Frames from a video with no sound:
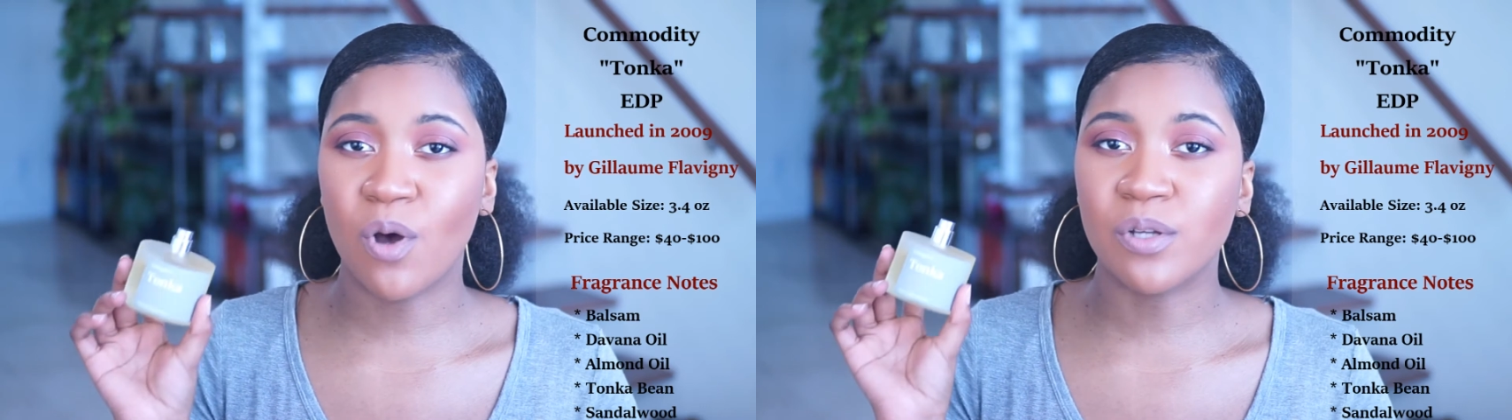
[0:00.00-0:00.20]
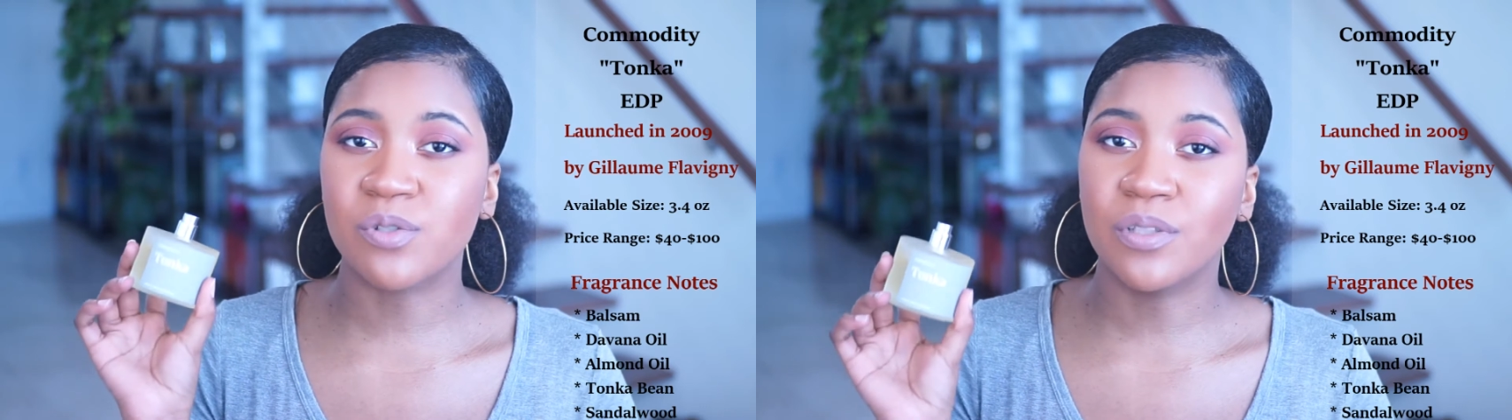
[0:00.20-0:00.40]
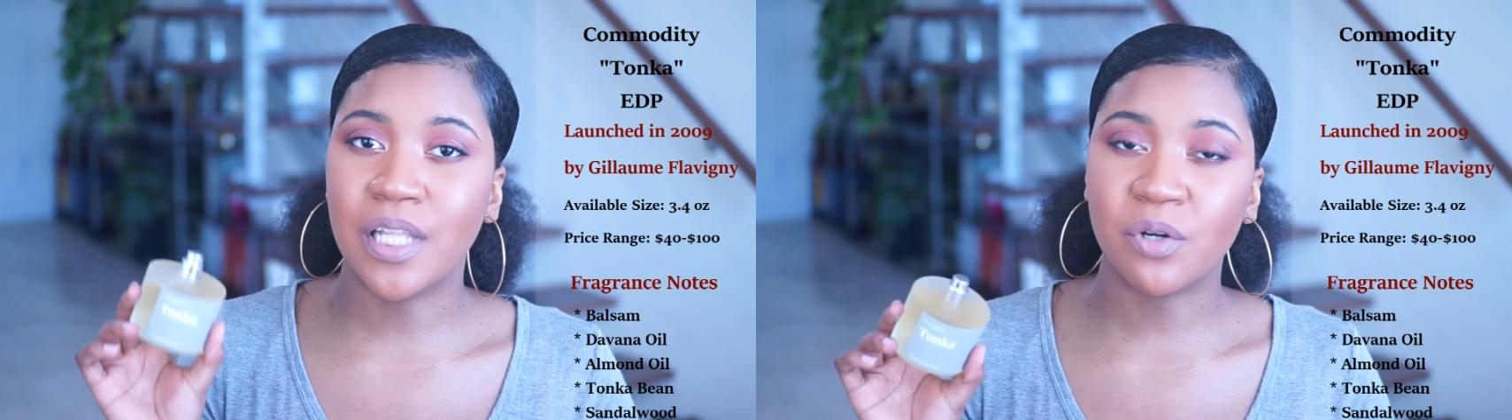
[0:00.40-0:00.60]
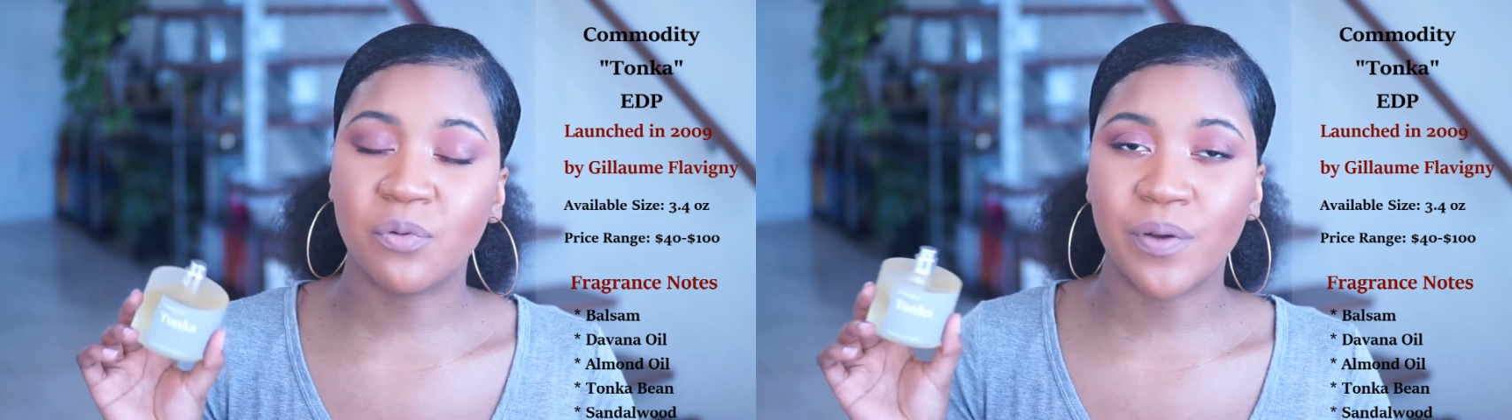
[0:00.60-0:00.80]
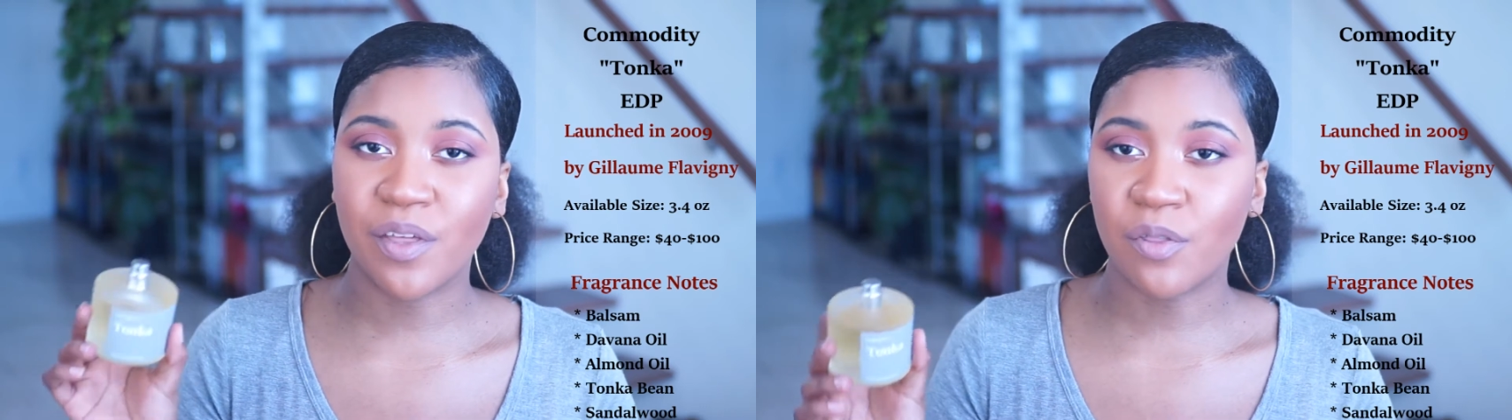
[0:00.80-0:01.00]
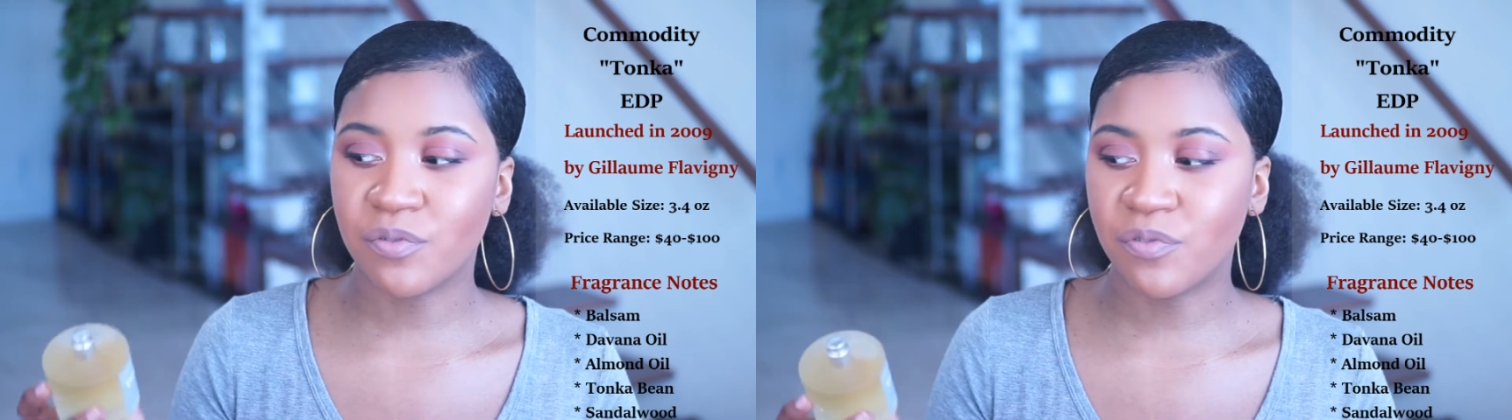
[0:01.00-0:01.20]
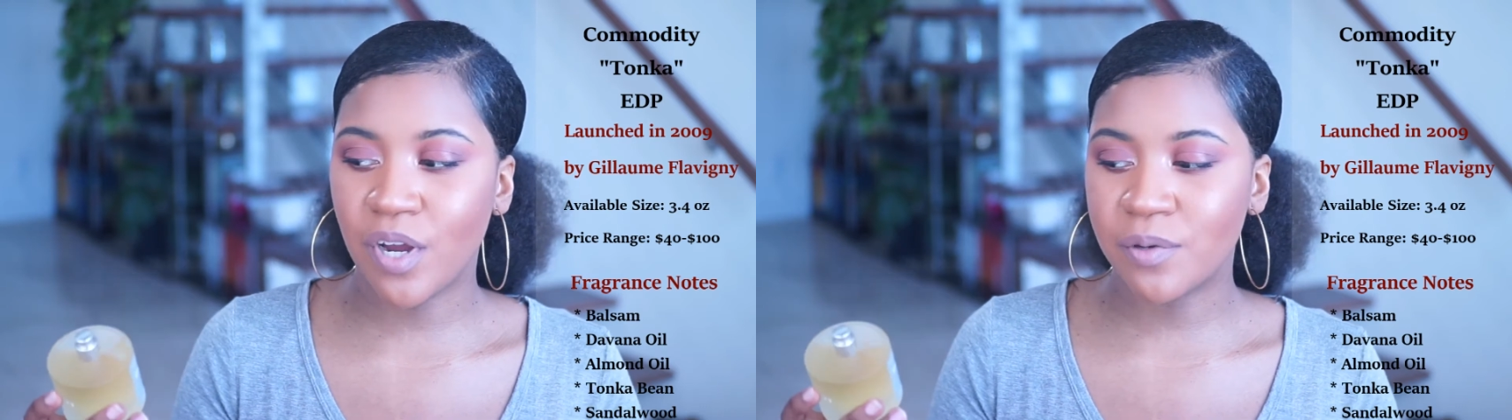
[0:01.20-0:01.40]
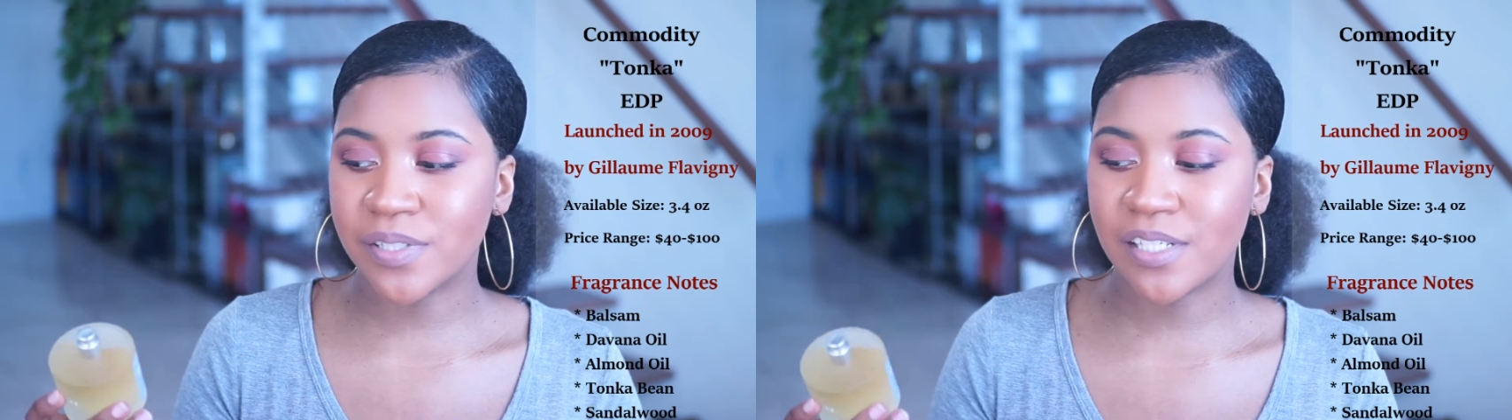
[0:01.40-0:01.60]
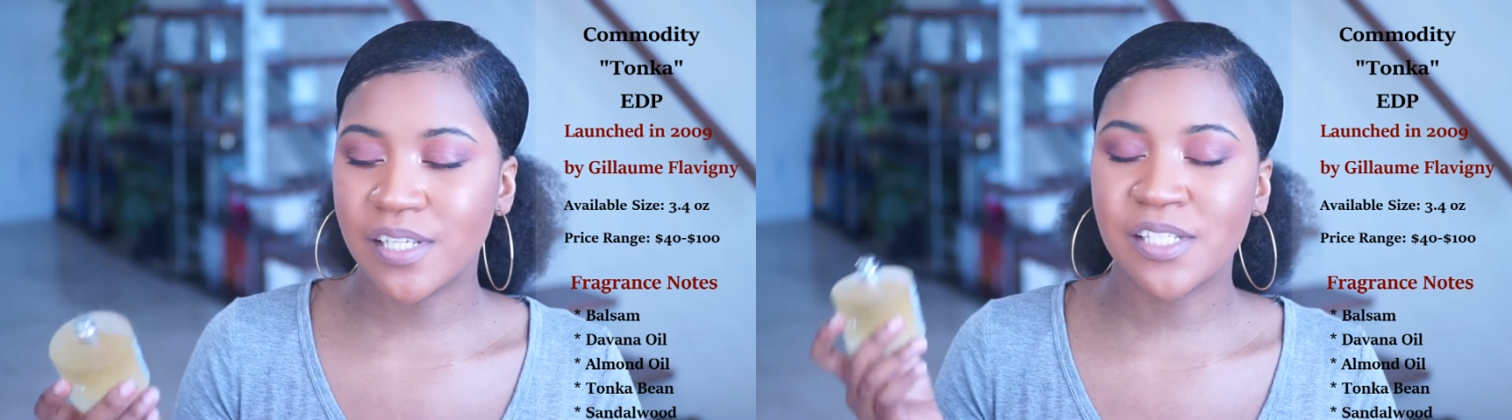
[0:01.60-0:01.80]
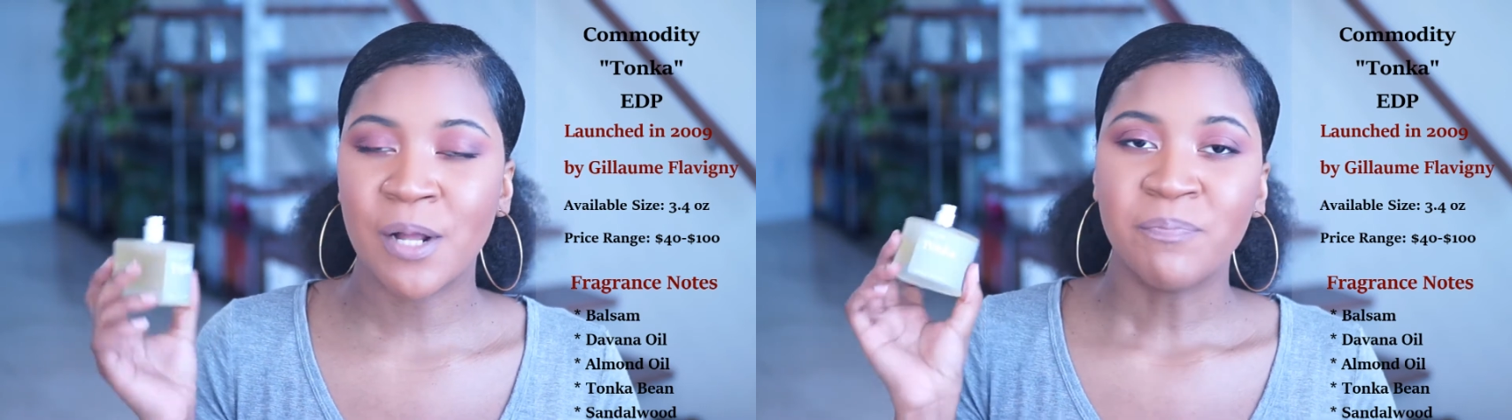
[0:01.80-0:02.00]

to also layer with other fragrances.